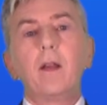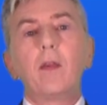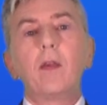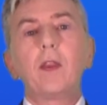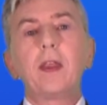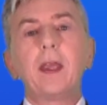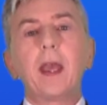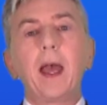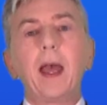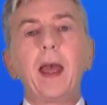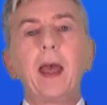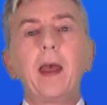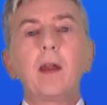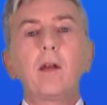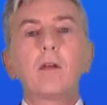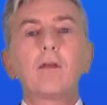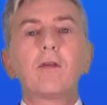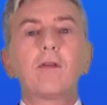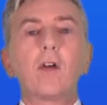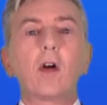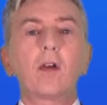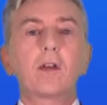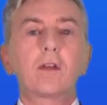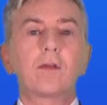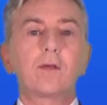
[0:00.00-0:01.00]
the end
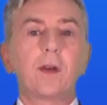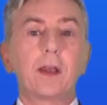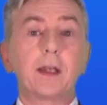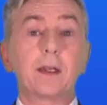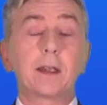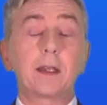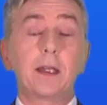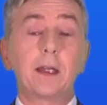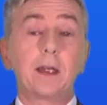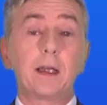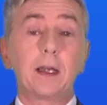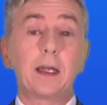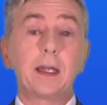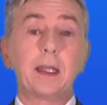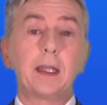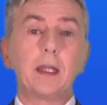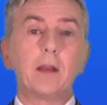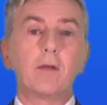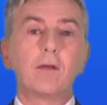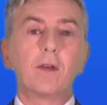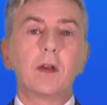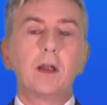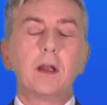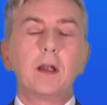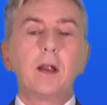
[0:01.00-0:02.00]
phosphate can
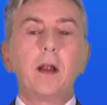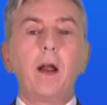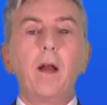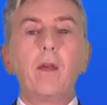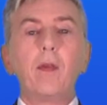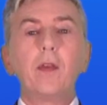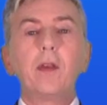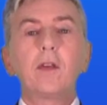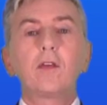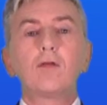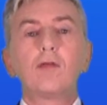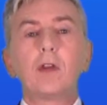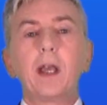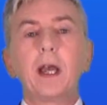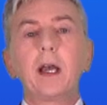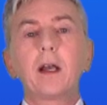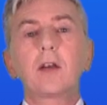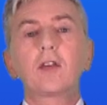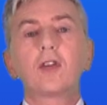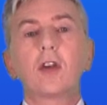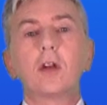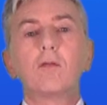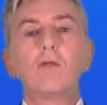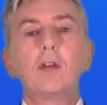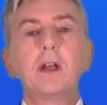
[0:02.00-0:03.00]
leave, and this
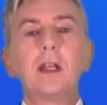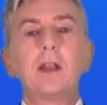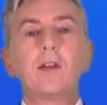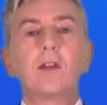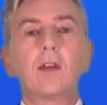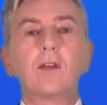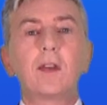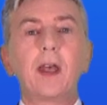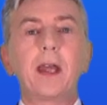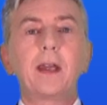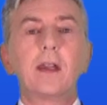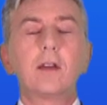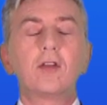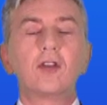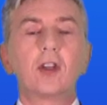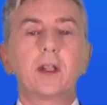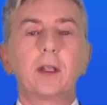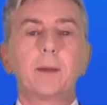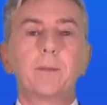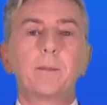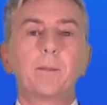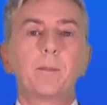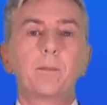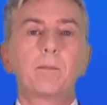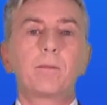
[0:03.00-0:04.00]
reaction releases energy.